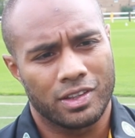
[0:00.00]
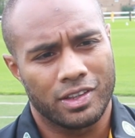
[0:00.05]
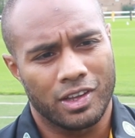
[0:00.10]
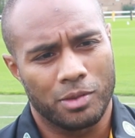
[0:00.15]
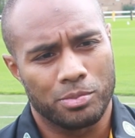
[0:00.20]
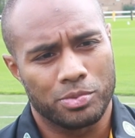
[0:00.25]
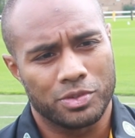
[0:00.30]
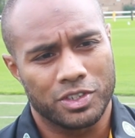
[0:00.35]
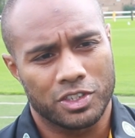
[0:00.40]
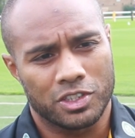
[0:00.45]
they're
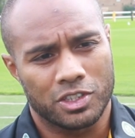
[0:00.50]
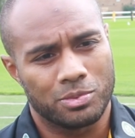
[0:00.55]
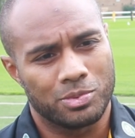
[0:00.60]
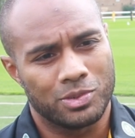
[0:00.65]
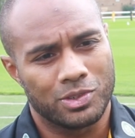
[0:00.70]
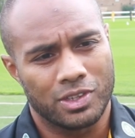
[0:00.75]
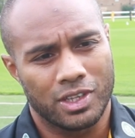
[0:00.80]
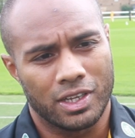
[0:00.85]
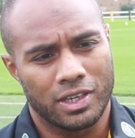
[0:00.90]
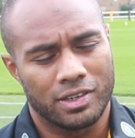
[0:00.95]

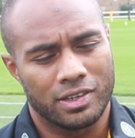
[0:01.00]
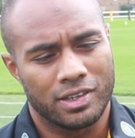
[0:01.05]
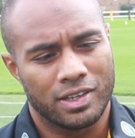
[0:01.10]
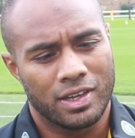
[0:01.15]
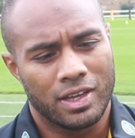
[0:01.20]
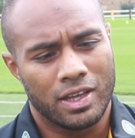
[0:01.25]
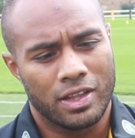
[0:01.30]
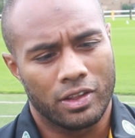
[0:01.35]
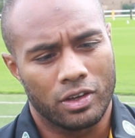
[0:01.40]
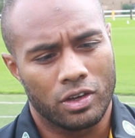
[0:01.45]
unpredictable, and
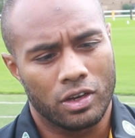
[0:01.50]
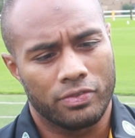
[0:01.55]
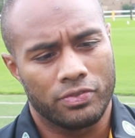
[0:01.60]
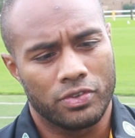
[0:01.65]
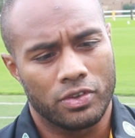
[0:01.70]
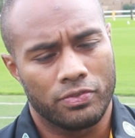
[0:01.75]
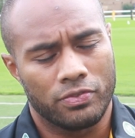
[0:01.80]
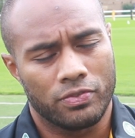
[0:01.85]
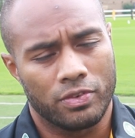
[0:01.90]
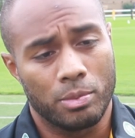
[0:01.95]
they've got a
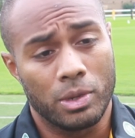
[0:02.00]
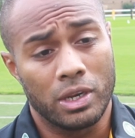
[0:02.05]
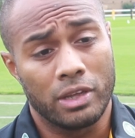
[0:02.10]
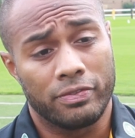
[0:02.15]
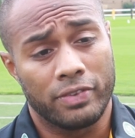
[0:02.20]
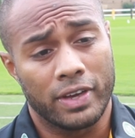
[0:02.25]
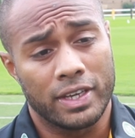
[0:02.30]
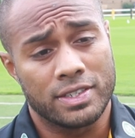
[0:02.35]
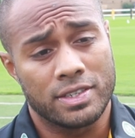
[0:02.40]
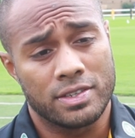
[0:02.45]
few familiar
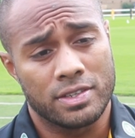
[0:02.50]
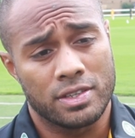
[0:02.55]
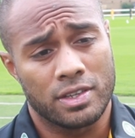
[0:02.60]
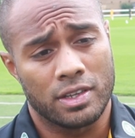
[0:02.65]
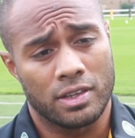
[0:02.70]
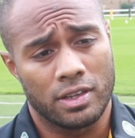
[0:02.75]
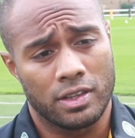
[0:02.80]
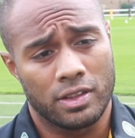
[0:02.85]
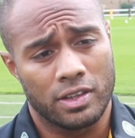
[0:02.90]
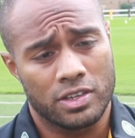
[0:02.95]
faces
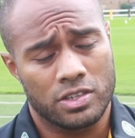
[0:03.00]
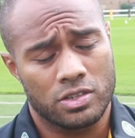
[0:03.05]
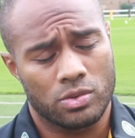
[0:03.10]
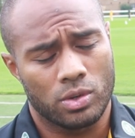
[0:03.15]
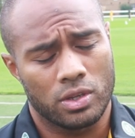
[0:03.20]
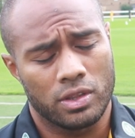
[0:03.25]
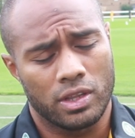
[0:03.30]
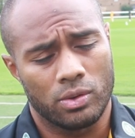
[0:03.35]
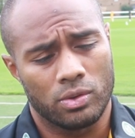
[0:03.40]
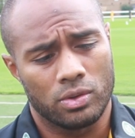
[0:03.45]
in their
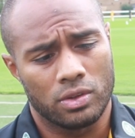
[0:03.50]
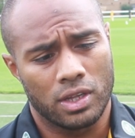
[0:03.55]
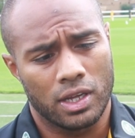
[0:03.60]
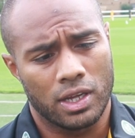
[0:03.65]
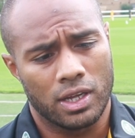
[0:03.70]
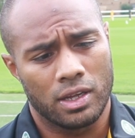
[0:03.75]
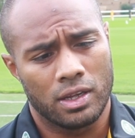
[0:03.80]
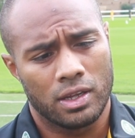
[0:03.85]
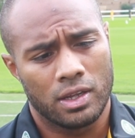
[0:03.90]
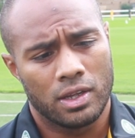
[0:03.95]
squad that
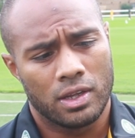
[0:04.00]
will